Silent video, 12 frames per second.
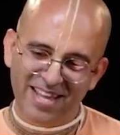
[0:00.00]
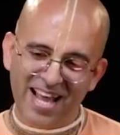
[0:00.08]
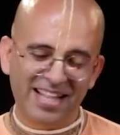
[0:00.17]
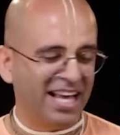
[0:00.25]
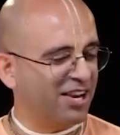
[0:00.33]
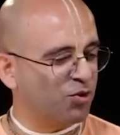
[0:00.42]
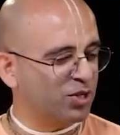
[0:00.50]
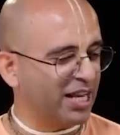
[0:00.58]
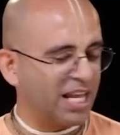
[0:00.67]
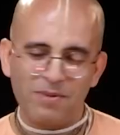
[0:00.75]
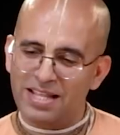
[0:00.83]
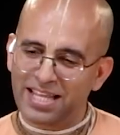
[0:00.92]
And then I wrote the
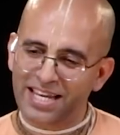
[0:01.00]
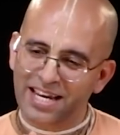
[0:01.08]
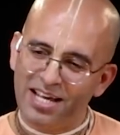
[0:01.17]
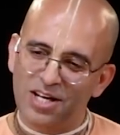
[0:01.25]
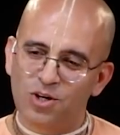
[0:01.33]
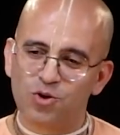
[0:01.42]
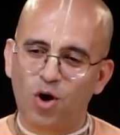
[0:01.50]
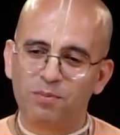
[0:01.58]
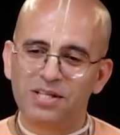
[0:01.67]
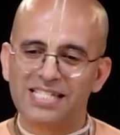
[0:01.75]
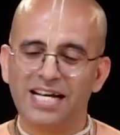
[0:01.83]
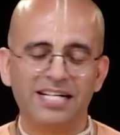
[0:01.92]
name and then
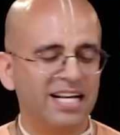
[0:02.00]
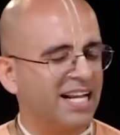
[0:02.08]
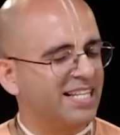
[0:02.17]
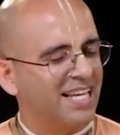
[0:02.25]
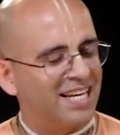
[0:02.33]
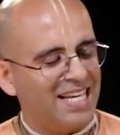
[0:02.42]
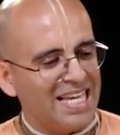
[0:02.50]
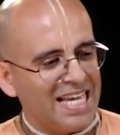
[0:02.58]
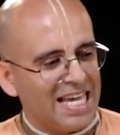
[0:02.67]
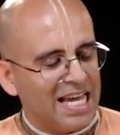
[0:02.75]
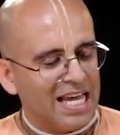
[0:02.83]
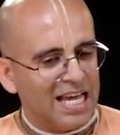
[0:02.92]
dropped this letter and then
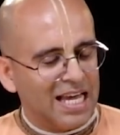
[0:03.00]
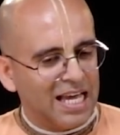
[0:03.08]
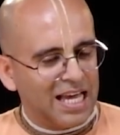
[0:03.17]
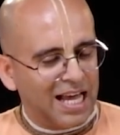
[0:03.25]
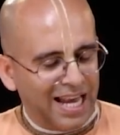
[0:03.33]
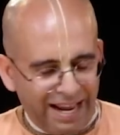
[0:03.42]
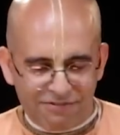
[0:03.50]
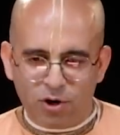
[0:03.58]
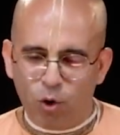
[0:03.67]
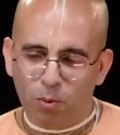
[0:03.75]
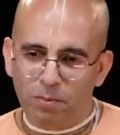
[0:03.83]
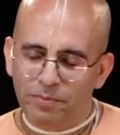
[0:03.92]
left
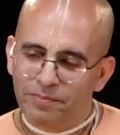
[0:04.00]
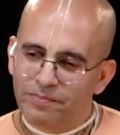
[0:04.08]
home.